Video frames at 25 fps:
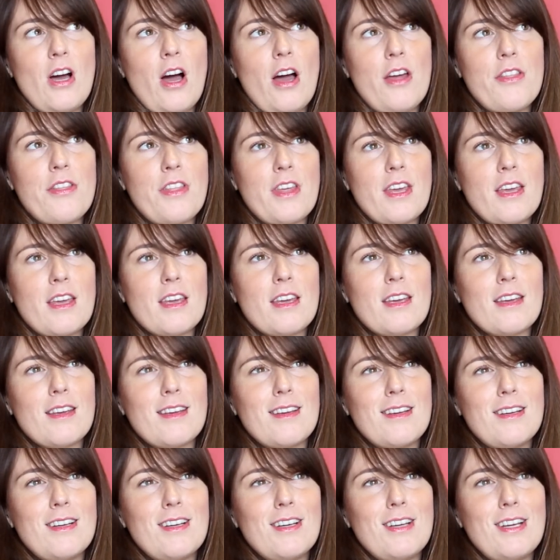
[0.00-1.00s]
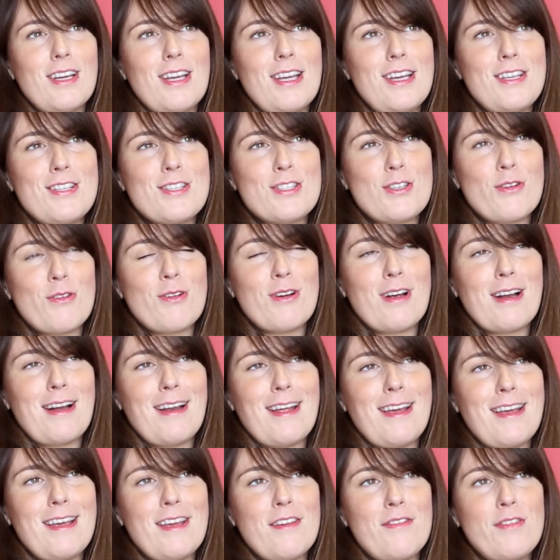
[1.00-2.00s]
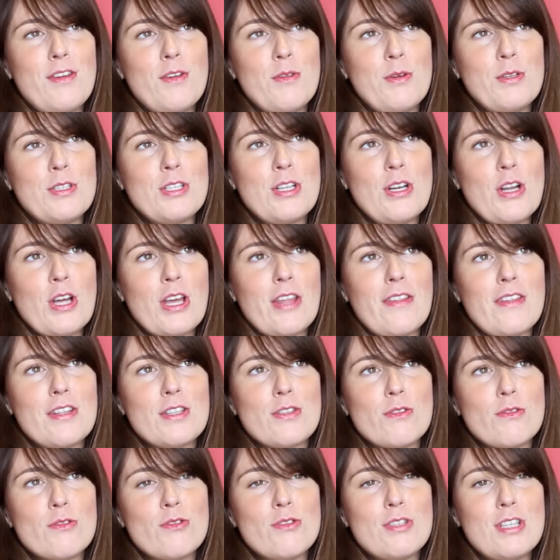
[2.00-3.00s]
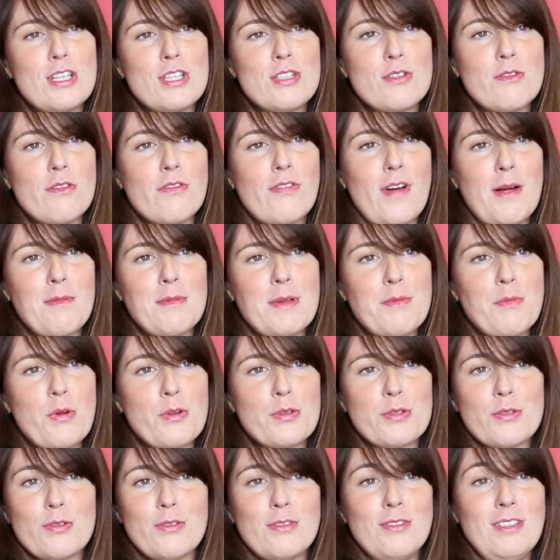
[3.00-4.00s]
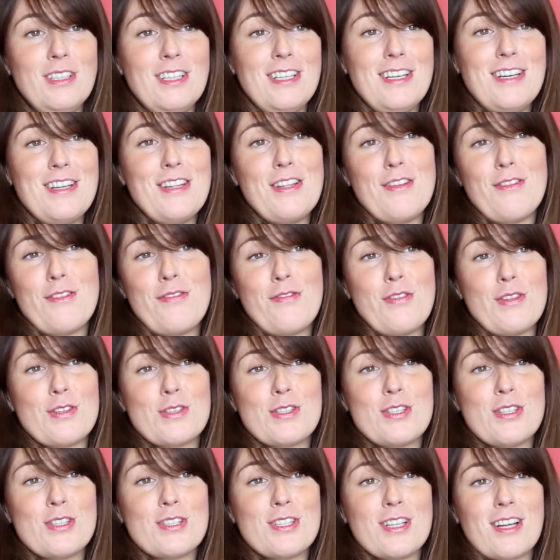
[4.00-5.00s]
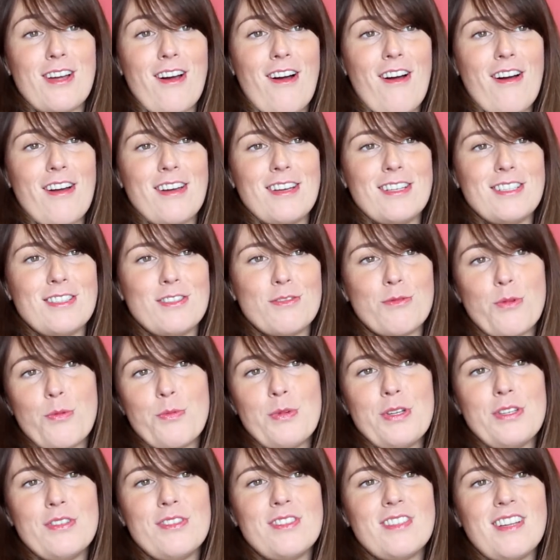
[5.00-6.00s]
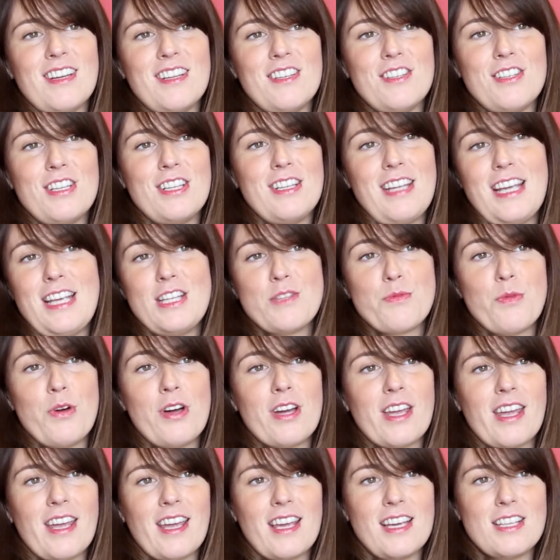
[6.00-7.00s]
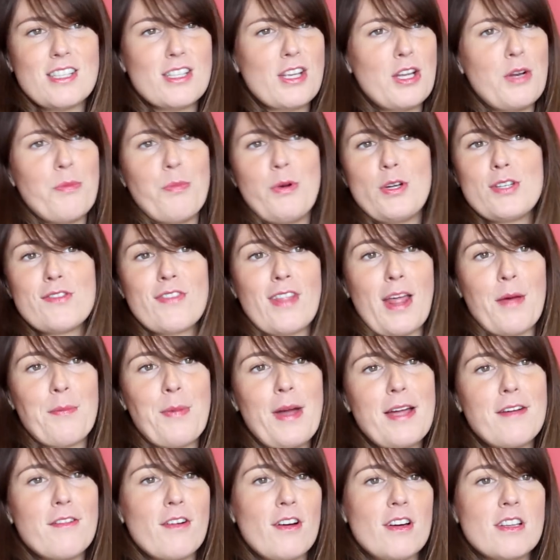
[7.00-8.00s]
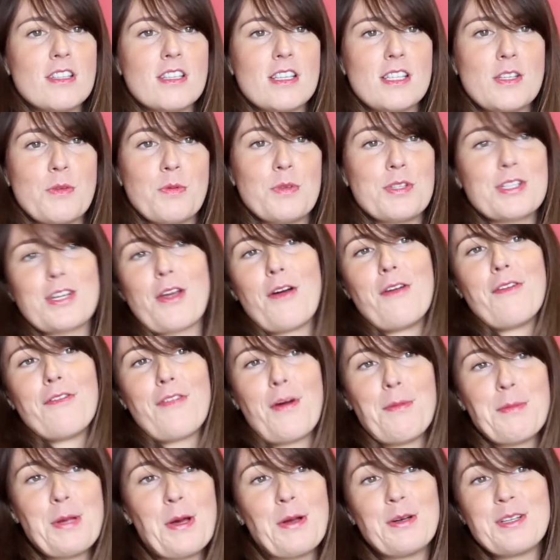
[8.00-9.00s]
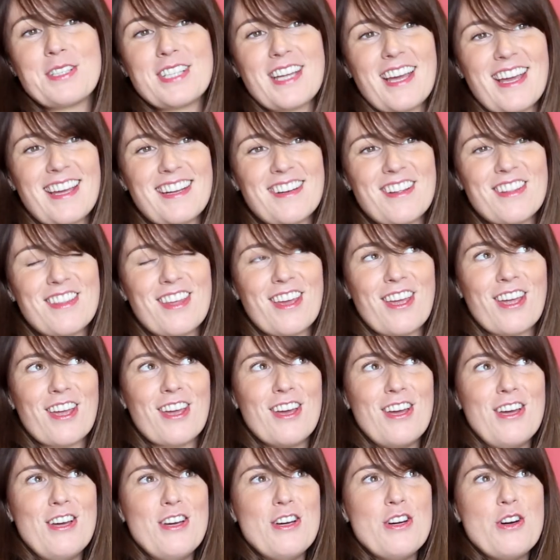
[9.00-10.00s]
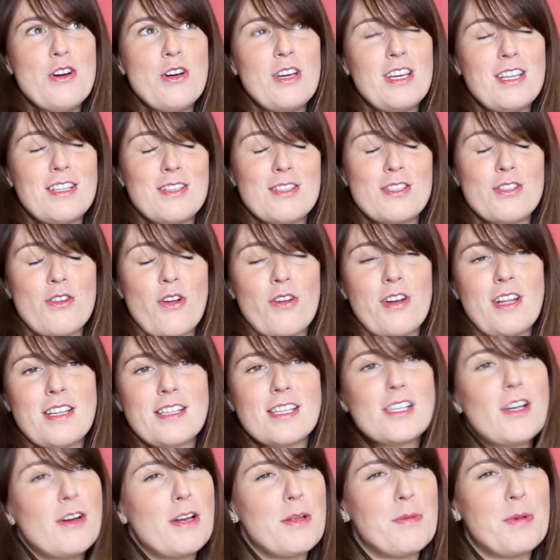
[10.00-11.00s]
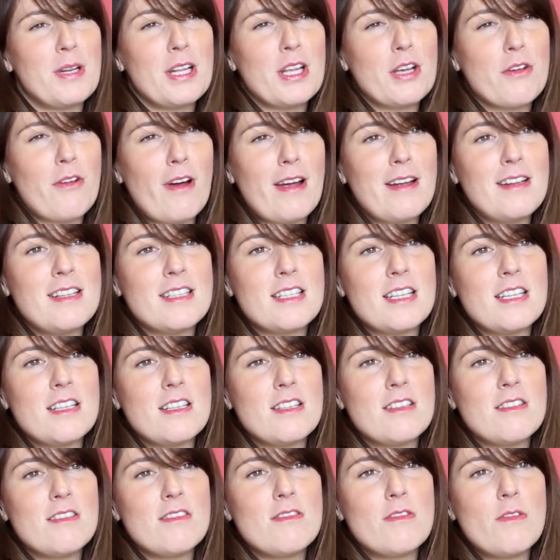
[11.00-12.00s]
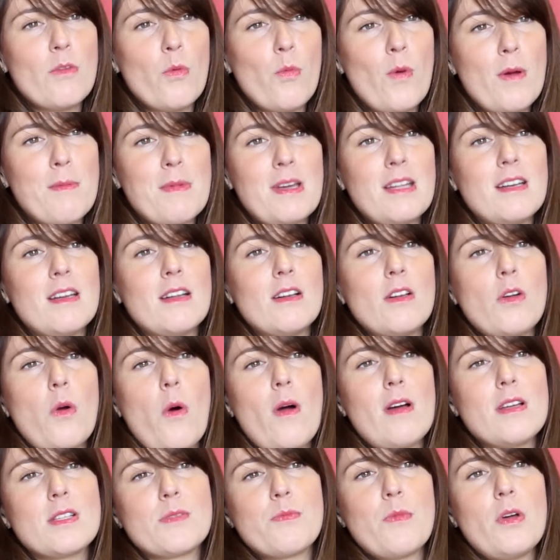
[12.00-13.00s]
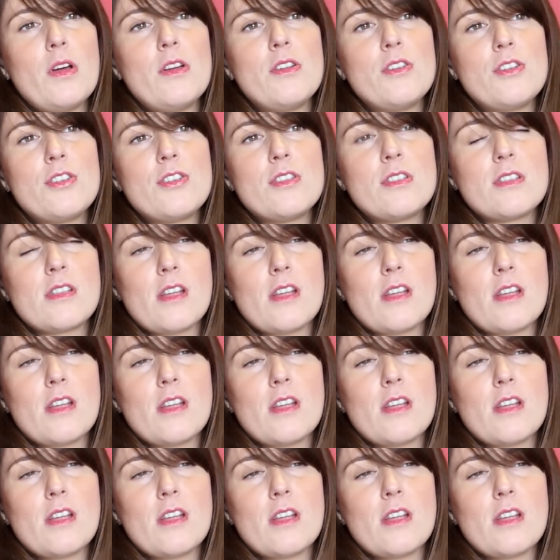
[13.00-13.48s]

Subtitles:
I think historically, if you were to look at the sort of traditional family model, if there's just a guy and a woman and he's working, he's going to push for that pay rise because he wants to go on a family holiday, and I think it's not necessarily been ingrained in women and quite as much.